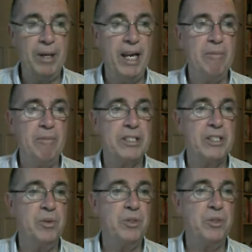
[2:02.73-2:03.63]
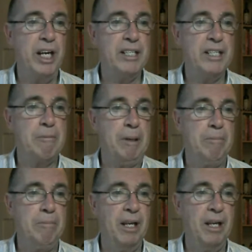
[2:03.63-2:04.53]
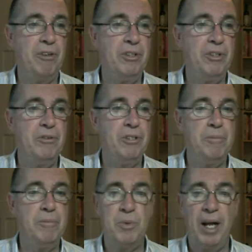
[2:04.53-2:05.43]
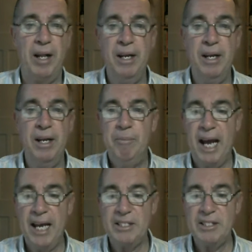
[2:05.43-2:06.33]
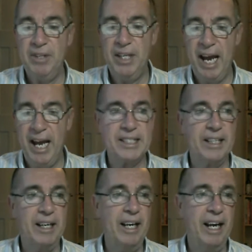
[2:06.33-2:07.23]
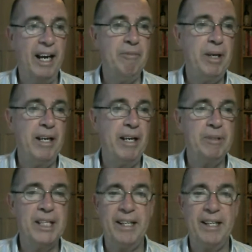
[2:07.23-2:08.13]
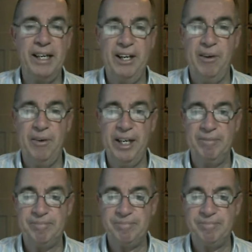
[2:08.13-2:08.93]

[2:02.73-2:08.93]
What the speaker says: be able to chat to people live on YouTube as well. But as of yet, I haven't been able to get that going.